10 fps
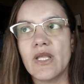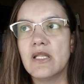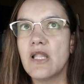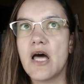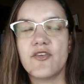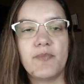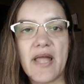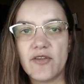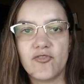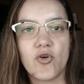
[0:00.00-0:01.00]
A lot of
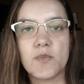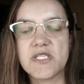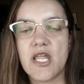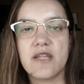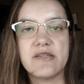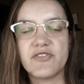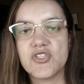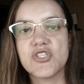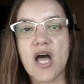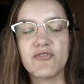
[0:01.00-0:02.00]
platforms, a lot of
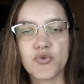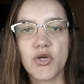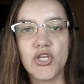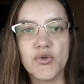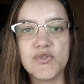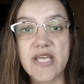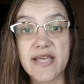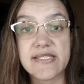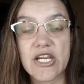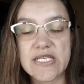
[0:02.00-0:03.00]
different software use
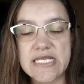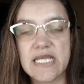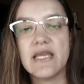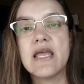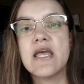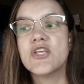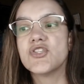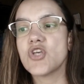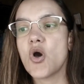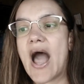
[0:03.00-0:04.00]
SRT.
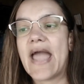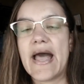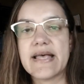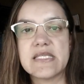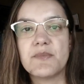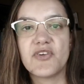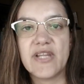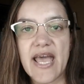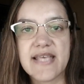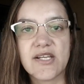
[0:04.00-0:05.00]
So I asked them for
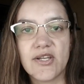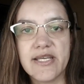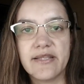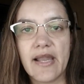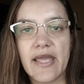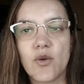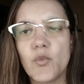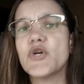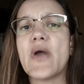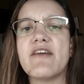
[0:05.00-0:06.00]
the SRT and they're like,
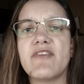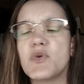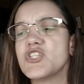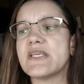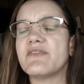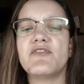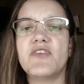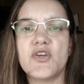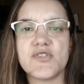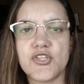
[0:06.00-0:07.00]
we don't have it. We just have the
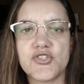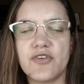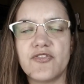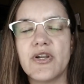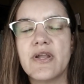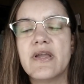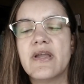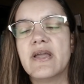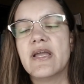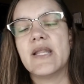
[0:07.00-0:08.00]
videos on the server.
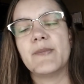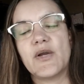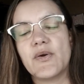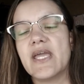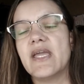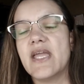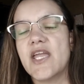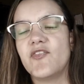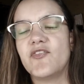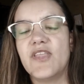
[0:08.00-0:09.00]
And I'm like, okay,
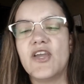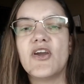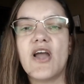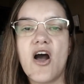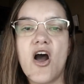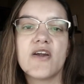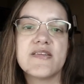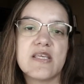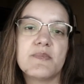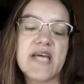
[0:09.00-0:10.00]
if there
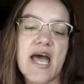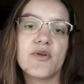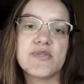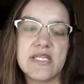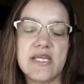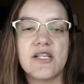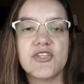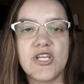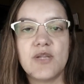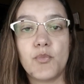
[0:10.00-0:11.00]
are subtitles in
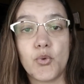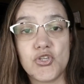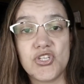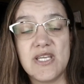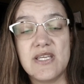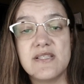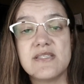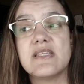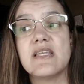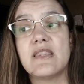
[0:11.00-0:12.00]
English and
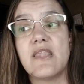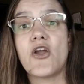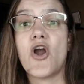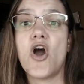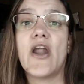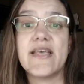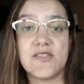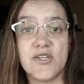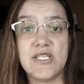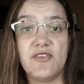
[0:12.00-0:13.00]
Portuguese, there are
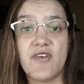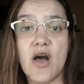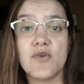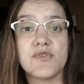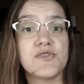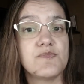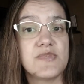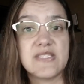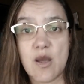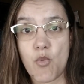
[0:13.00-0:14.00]
SRT files
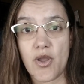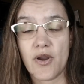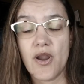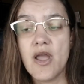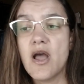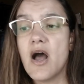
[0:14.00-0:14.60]
somewhere.